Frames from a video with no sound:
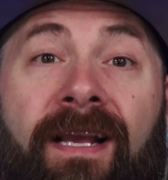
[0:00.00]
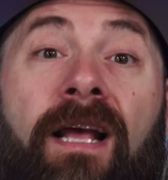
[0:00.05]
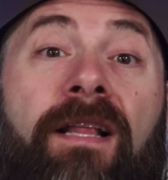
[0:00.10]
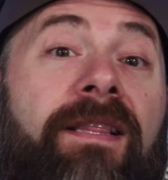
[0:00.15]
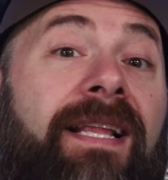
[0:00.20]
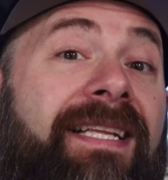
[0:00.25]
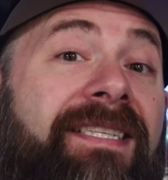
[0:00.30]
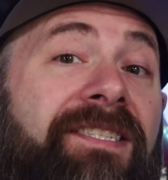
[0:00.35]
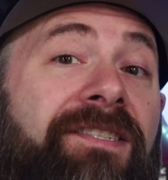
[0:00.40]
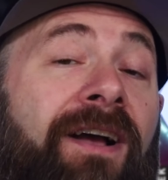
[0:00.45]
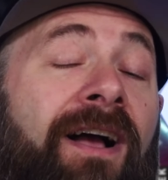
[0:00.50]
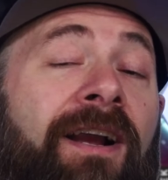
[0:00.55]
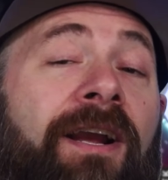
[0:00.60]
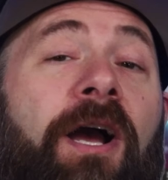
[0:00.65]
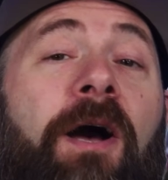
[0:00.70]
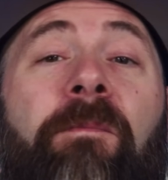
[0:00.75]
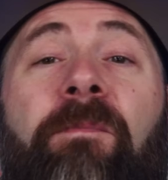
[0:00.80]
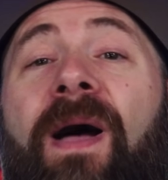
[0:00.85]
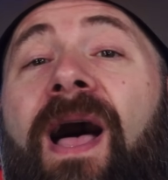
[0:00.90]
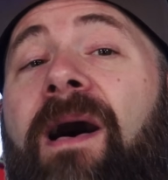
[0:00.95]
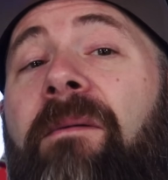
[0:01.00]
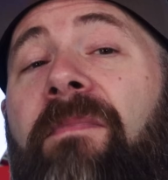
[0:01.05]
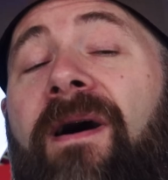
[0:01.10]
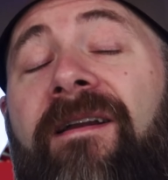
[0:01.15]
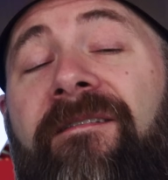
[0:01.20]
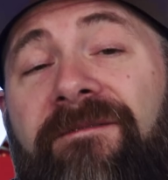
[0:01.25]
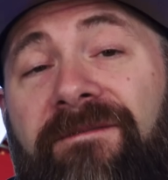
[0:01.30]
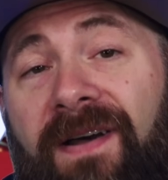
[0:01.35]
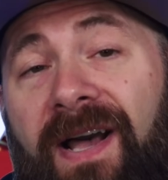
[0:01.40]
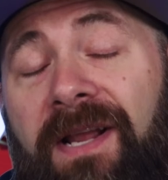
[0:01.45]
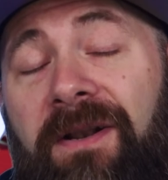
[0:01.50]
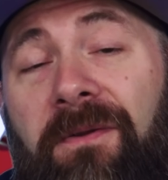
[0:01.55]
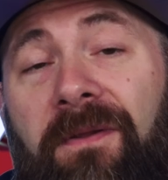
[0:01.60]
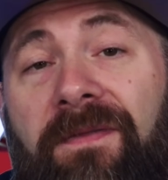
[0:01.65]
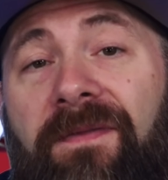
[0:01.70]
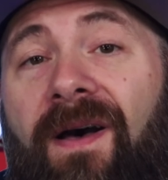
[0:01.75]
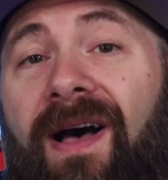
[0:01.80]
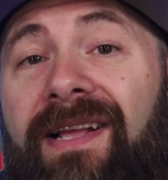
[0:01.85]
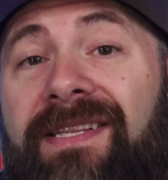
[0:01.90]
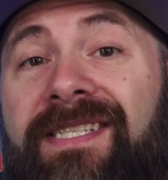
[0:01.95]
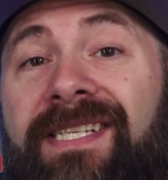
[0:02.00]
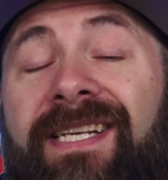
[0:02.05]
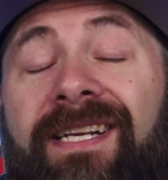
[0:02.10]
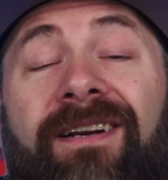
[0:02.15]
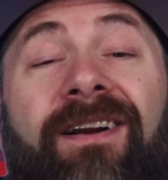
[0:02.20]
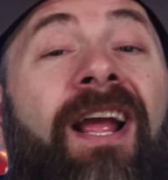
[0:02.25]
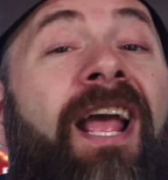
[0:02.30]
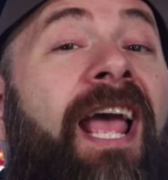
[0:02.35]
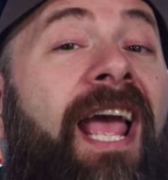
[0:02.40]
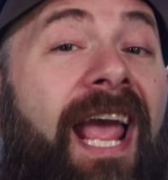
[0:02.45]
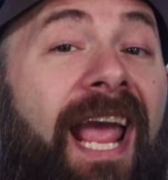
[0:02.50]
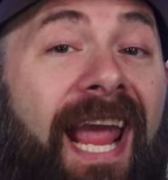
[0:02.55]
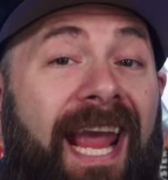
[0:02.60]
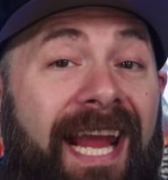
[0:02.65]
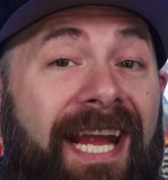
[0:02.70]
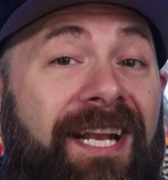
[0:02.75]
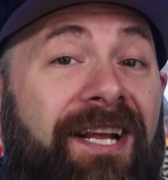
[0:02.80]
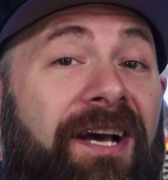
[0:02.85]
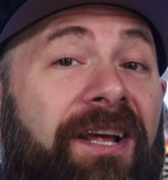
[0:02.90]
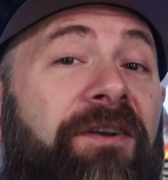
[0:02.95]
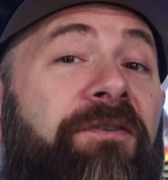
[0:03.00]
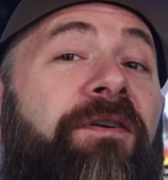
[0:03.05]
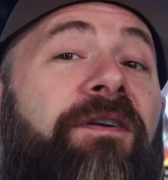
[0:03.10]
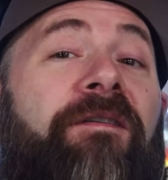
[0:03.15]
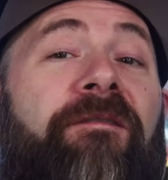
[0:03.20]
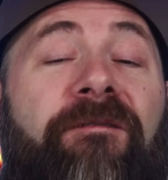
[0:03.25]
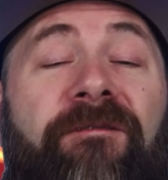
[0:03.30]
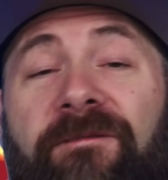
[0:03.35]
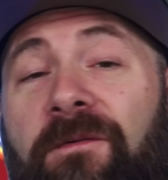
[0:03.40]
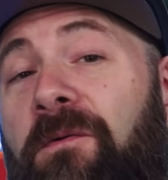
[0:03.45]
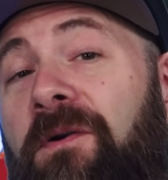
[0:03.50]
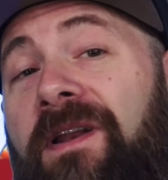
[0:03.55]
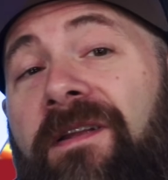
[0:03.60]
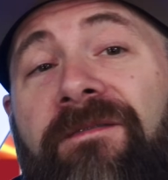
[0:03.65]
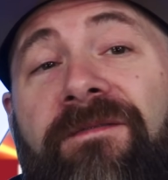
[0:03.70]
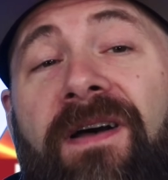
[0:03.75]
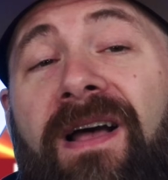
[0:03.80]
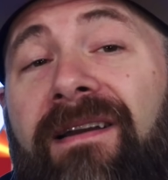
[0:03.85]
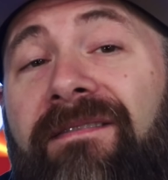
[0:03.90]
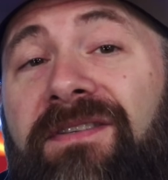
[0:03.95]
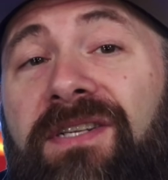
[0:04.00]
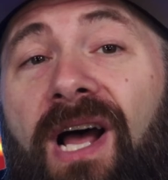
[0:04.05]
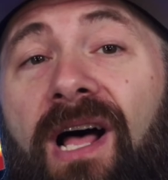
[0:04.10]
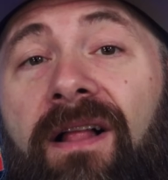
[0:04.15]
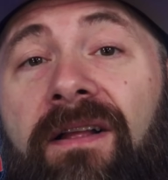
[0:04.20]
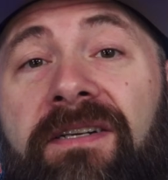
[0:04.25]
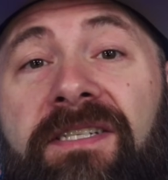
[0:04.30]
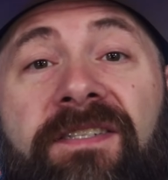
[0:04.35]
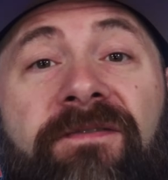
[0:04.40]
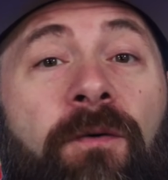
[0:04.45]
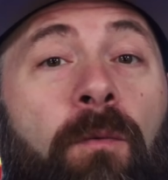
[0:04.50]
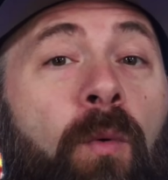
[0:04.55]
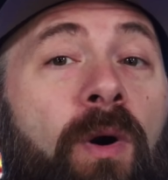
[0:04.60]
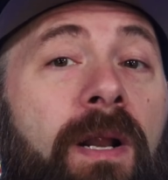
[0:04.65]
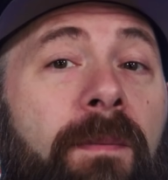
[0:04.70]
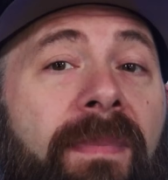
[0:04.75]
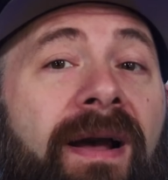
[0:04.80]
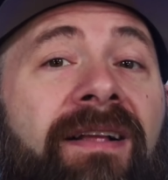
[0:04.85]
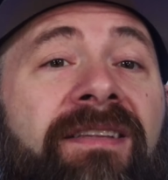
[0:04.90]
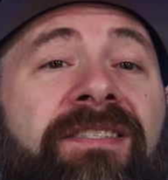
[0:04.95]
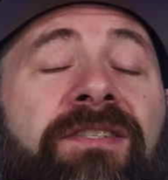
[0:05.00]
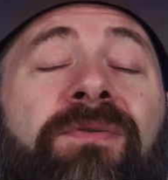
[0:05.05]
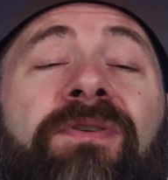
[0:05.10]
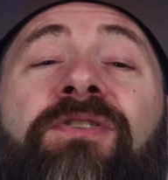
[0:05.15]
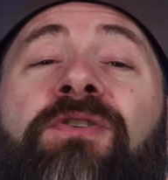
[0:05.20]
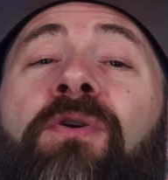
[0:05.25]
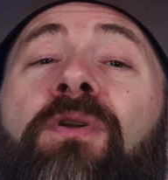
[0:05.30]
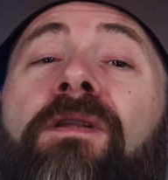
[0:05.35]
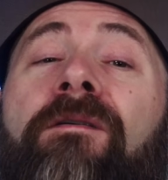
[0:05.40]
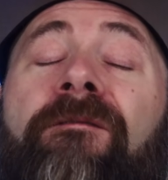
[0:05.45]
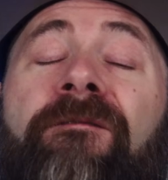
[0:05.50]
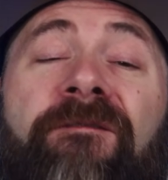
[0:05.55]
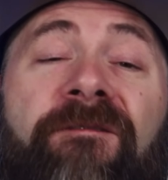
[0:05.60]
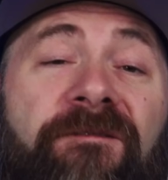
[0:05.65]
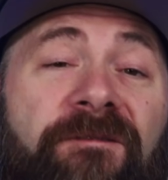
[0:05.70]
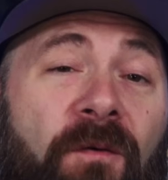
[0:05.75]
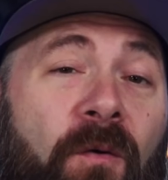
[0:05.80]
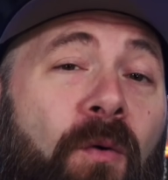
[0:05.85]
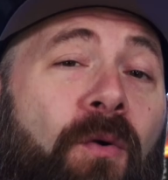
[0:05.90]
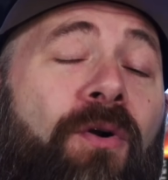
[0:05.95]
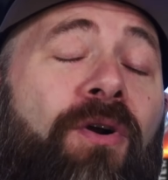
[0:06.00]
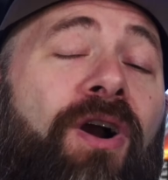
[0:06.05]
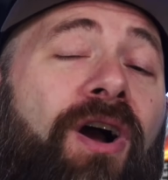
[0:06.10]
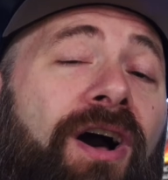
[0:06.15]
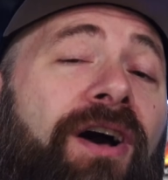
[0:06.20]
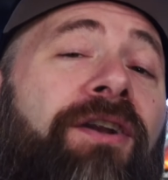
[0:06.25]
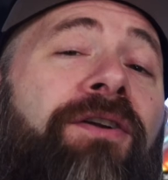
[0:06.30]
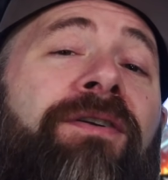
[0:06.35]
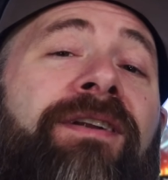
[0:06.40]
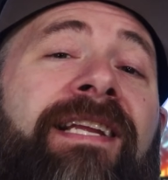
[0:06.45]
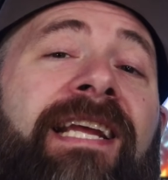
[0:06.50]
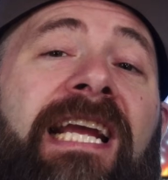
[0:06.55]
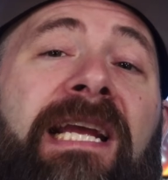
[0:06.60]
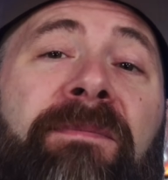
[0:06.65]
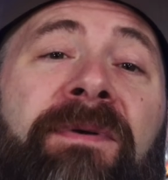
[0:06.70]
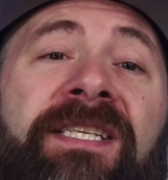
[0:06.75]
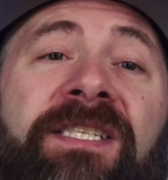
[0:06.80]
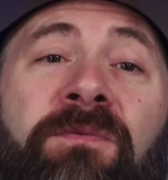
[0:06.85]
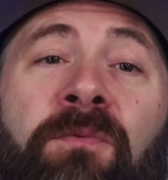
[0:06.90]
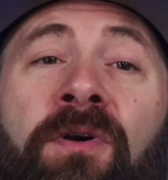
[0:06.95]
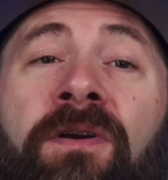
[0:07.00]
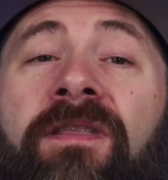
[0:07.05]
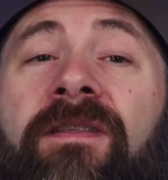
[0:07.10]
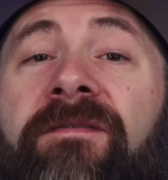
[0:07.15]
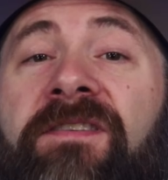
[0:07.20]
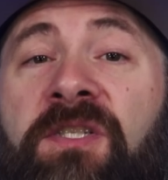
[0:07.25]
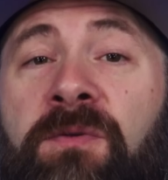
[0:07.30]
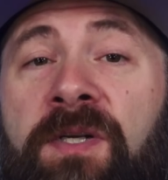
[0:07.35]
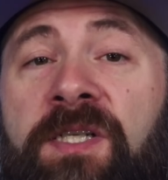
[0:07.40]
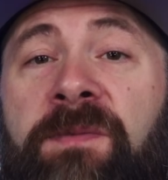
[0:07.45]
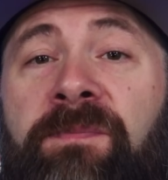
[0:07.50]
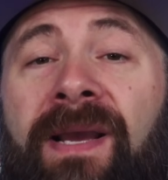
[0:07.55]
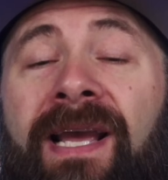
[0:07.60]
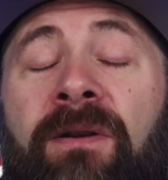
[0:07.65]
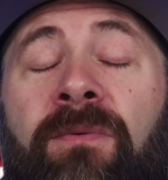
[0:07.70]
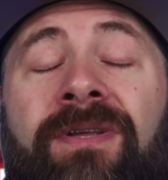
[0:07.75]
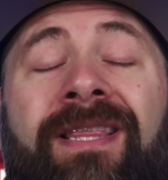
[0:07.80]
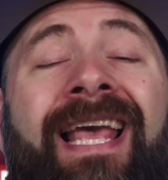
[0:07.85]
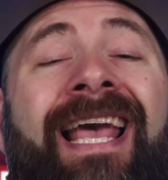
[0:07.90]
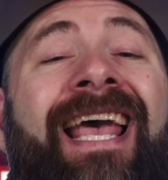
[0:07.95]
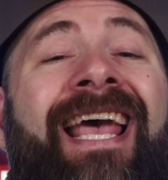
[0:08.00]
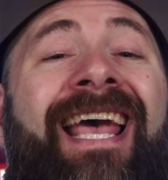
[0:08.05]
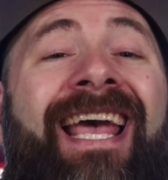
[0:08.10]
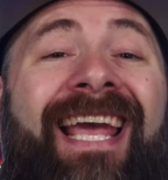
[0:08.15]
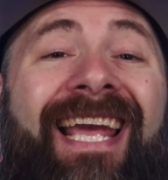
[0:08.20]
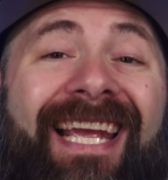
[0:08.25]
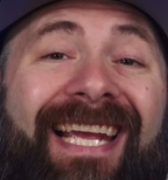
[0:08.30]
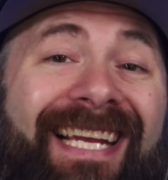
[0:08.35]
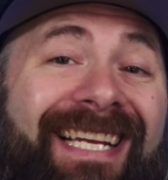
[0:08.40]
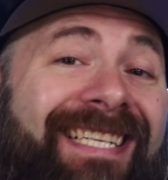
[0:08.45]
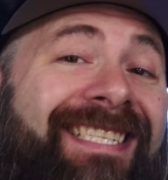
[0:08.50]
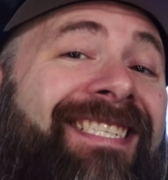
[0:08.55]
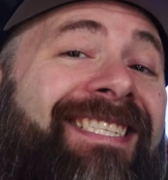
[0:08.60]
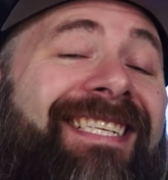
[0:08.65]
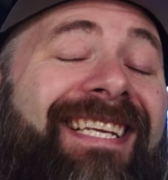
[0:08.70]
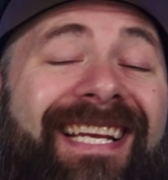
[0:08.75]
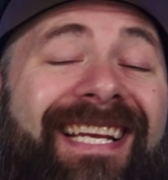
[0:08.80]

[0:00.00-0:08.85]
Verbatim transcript: Let's talk about my final thoughts here. $845 for what amounts to a total of 400 gigabits worth of switch bandwidth is